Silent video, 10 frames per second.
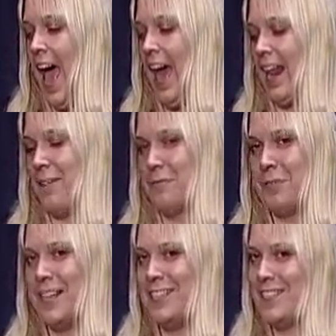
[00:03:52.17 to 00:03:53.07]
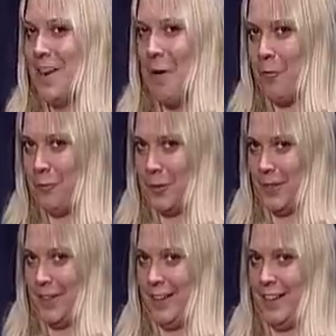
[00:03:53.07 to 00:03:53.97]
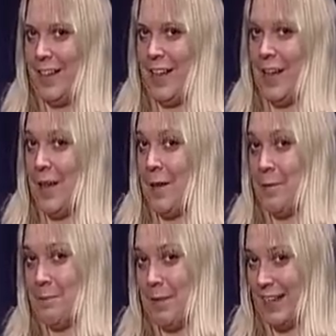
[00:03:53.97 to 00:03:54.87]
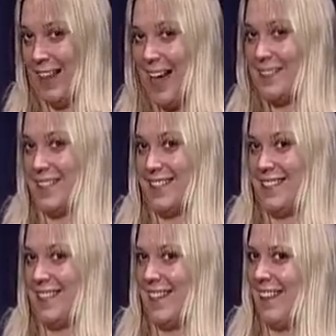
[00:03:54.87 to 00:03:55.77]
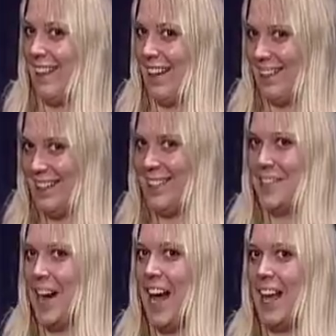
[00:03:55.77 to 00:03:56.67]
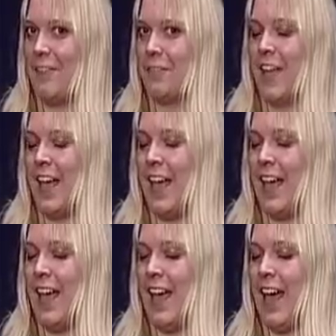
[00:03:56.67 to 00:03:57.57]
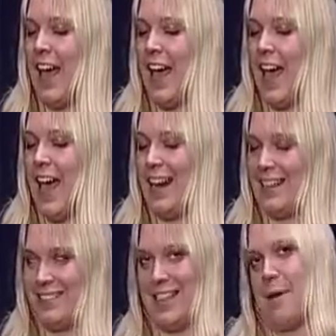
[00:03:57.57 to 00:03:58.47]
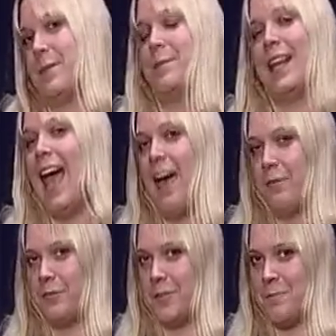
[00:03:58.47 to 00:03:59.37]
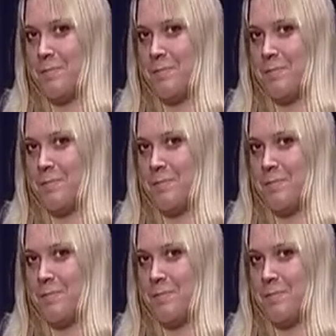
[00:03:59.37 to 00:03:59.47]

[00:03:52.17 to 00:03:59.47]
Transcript: And I reached over my glasses that I need to drive and I snapped them in half.